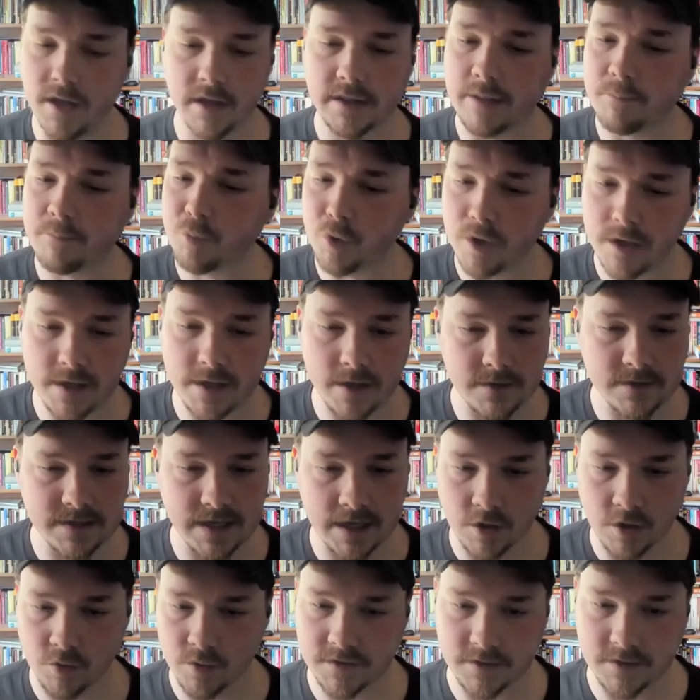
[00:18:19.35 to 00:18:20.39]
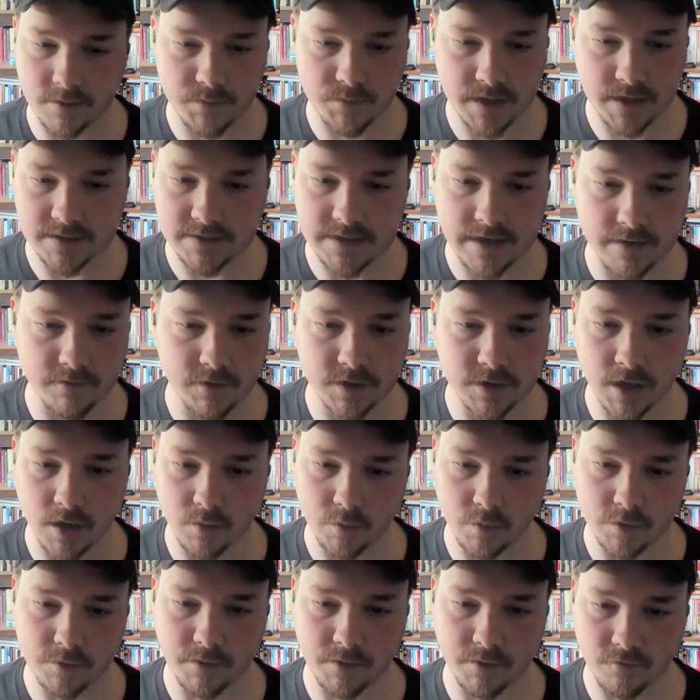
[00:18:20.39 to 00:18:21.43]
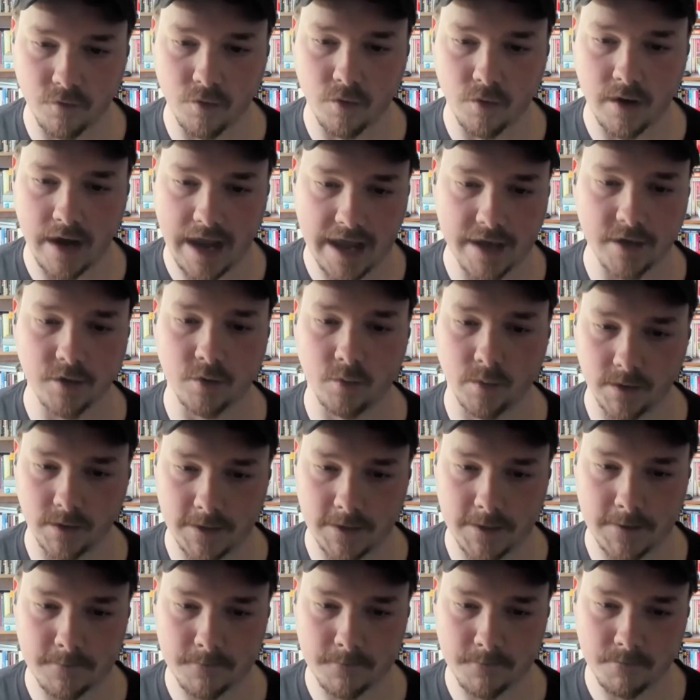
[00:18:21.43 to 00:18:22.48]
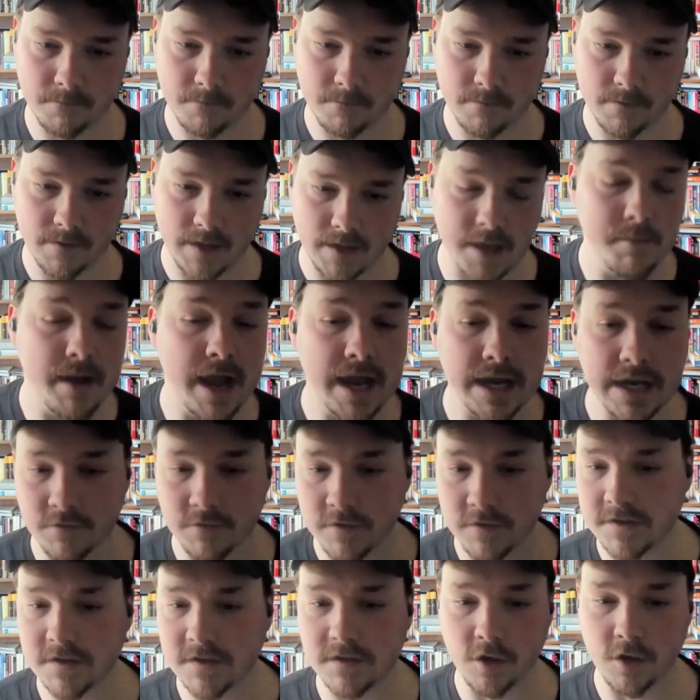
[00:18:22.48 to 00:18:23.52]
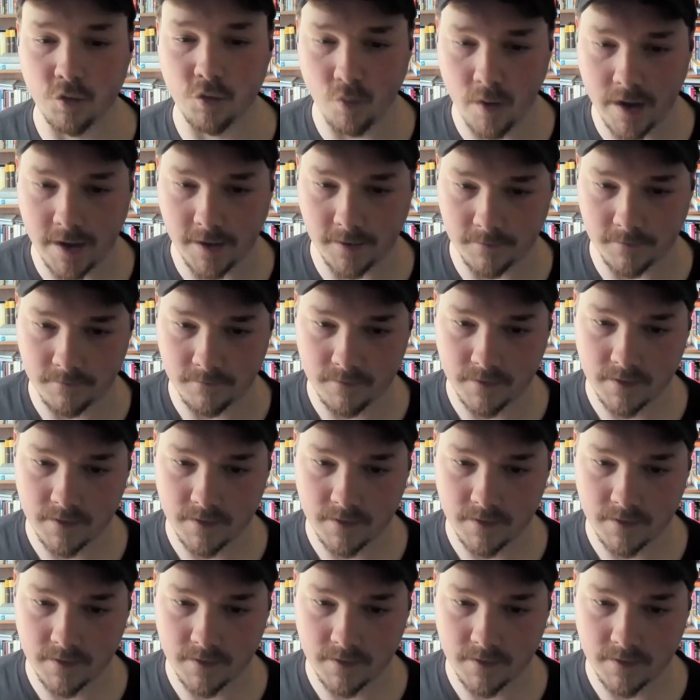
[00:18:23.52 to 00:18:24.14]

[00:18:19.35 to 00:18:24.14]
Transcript: Lepre can deal with something he's never done with before adequately. He might even still win.